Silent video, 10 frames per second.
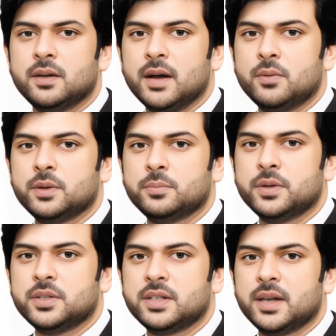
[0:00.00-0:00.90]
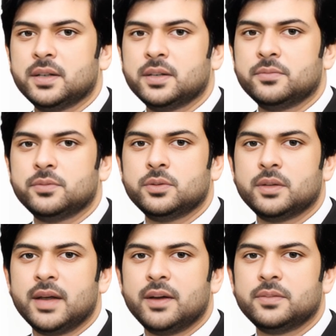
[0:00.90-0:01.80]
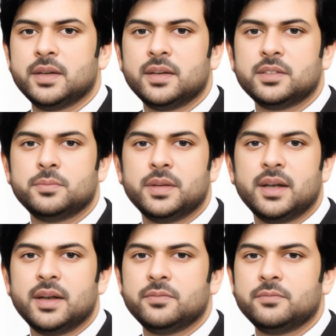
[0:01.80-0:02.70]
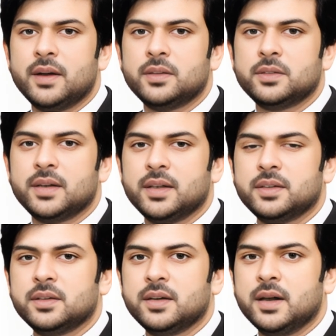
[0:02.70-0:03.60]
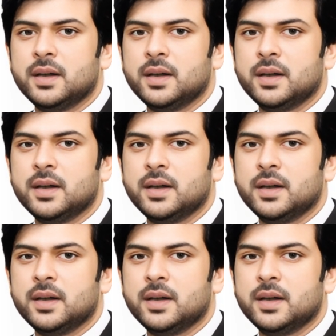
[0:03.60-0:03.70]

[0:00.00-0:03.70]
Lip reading: I would appreciate it if you could have the SPA validated